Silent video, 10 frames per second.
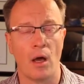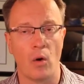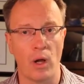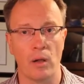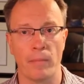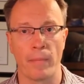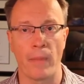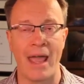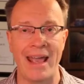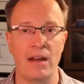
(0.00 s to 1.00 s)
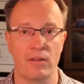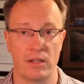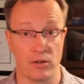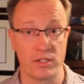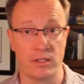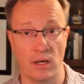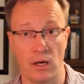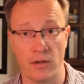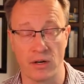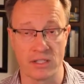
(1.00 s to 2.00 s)
Well,
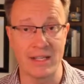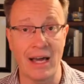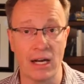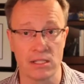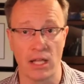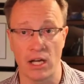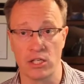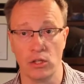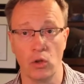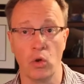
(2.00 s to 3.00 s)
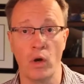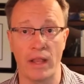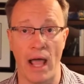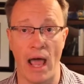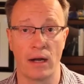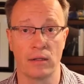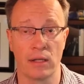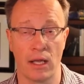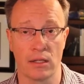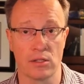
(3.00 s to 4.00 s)
there are studies that actually looked at
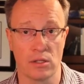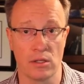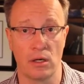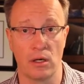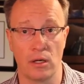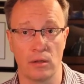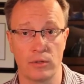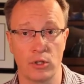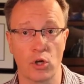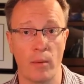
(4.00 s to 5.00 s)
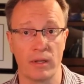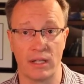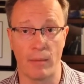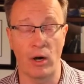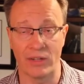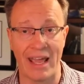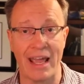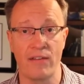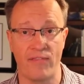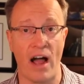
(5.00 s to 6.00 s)
it and determined that about
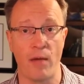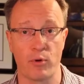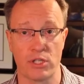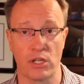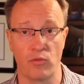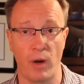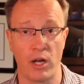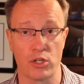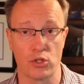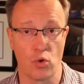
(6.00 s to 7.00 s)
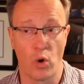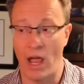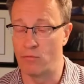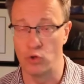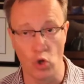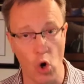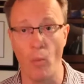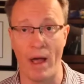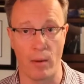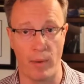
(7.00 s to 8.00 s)
85% of patients who have no
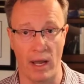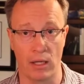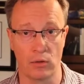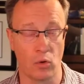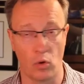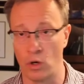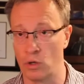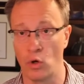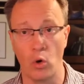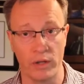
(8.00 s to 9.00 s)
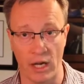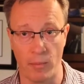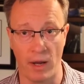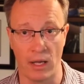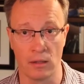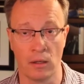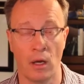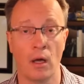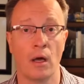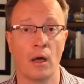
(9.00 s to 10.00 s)
back pain or no neck pain
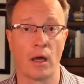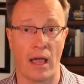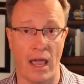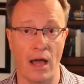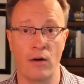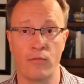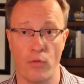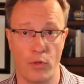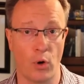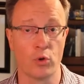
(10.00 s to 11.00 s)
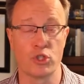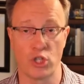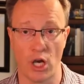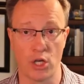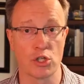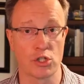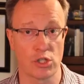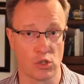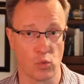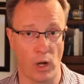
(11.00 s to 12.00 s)
have those
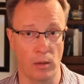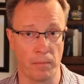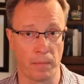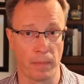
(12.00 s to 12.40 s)
changes as well.